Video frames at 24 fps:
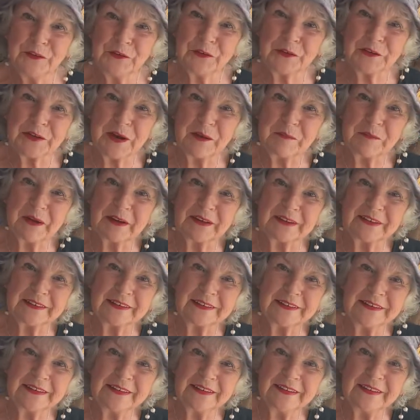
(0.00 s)
Grandma
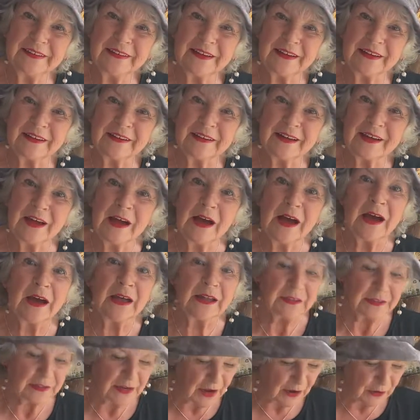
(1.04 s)
Griggly here.
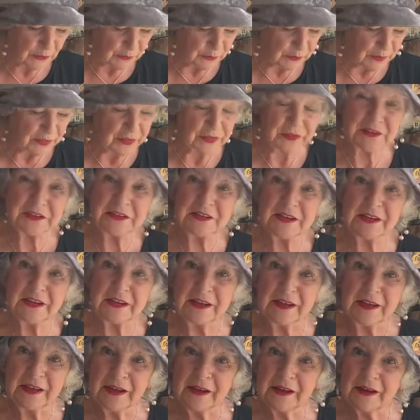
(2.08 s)
Now, the
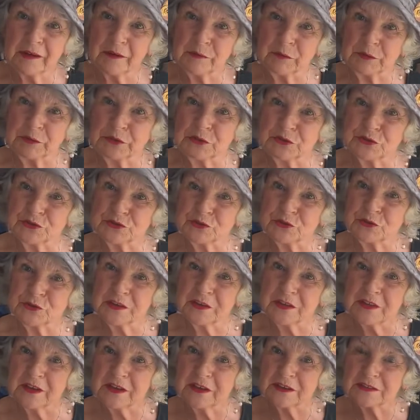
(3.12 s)
day I'm going to show you
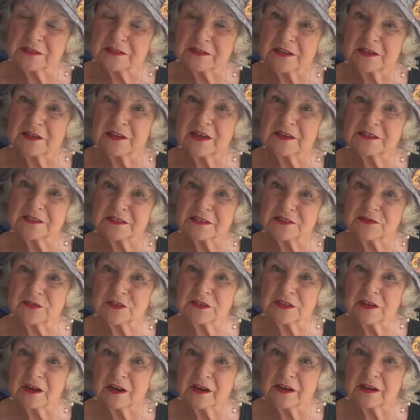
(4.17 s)
this, and this is
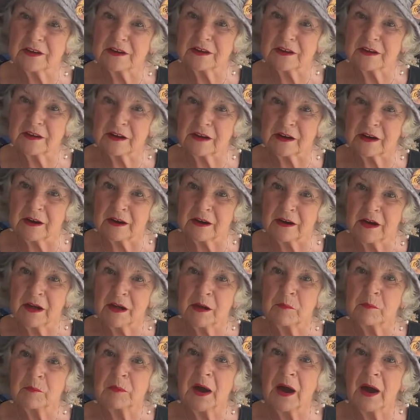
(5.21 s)
what I call
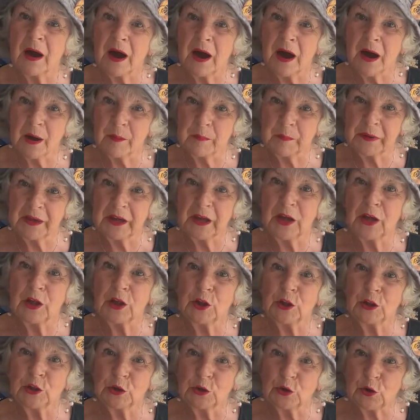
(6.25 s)
my happy
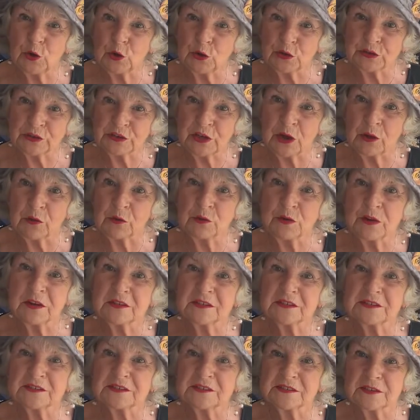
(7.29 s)
lockdown
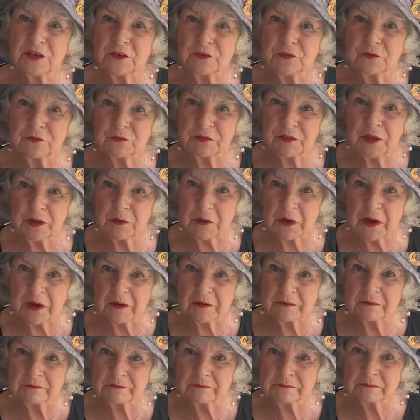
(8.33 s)
sunflower.
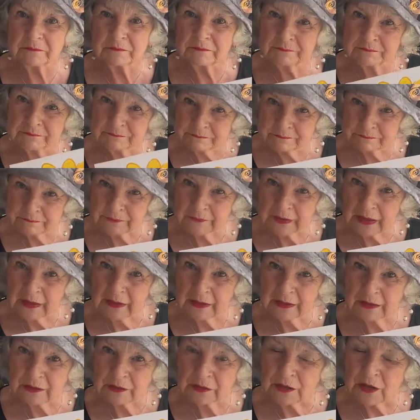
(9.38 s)

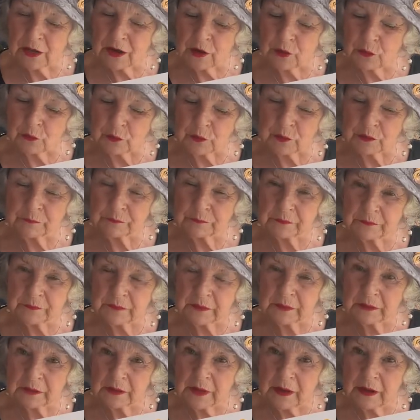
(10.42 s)
Now,
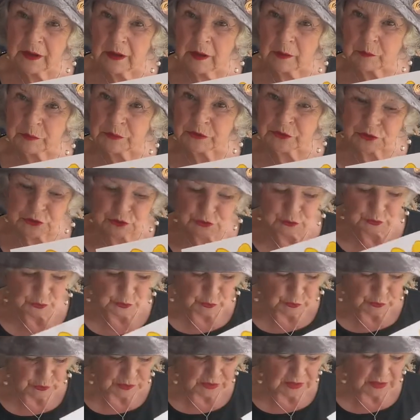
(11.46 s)
I'm going to show
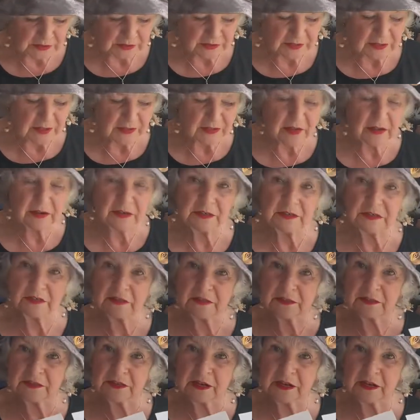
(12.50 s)
you how it's withering, but